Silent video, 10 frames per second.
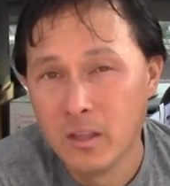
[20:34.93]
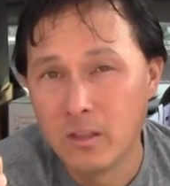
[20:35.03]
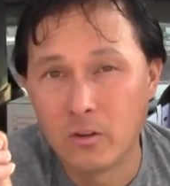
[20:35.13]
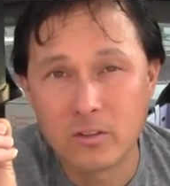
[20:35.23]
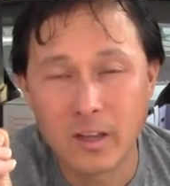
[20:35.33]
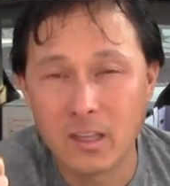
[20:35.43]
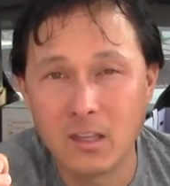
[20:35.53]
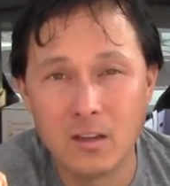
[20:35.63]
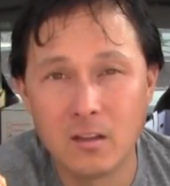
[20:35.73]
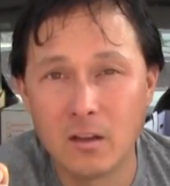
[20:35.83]
You know, it's like
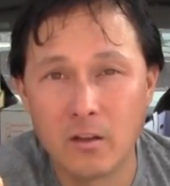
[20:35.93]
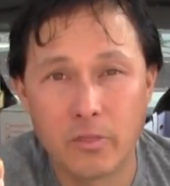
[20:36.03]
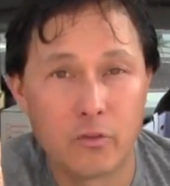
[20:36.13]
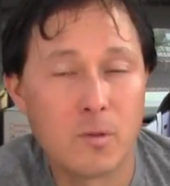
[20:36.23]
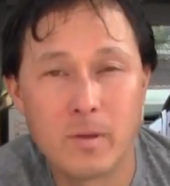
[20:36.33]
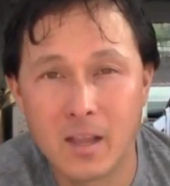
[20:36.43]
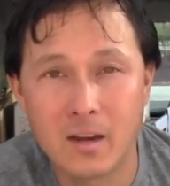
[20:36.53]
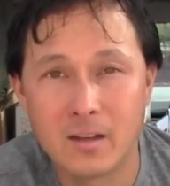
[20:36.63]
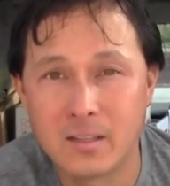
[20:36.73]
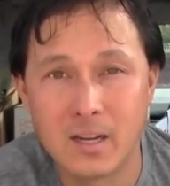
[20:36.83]
eating a thirty
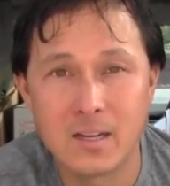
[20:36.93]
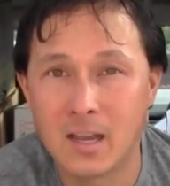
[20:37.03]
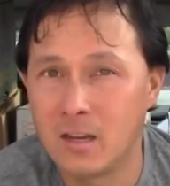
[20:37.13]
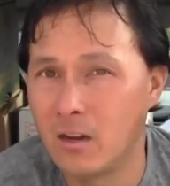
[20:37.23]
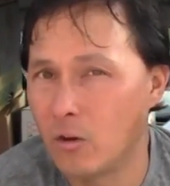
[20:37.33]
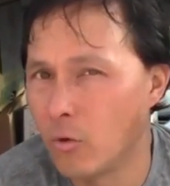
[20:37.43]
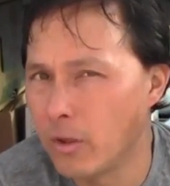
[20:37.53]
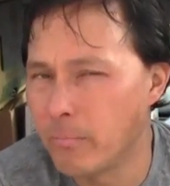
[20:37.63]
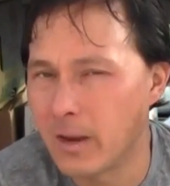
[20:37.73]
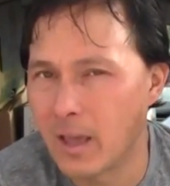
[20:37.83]
banana a day diet and eating
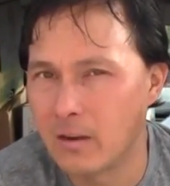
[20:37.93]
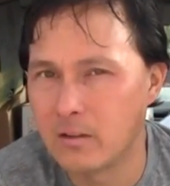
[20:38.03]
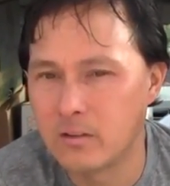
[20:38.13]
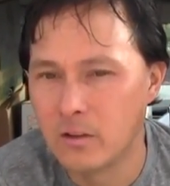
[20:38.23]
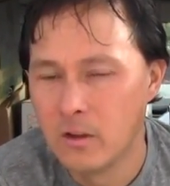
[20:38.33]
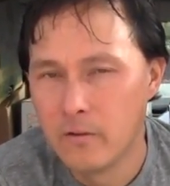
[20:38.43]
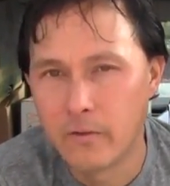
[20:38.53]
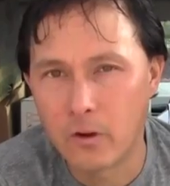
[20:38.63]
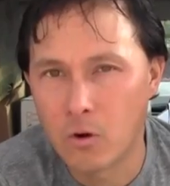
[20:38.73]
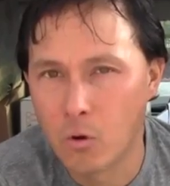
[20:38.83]
only bananas
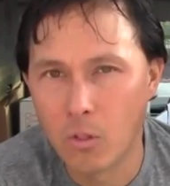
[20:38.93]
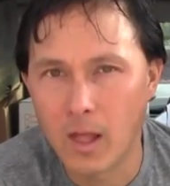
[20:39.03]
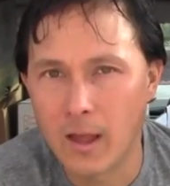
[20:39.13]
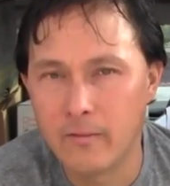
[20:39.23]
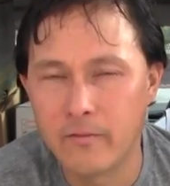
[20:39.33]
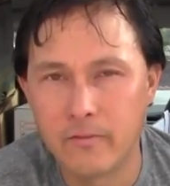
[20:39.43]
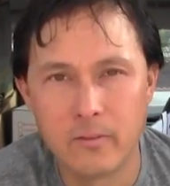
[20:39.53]
for your whole life,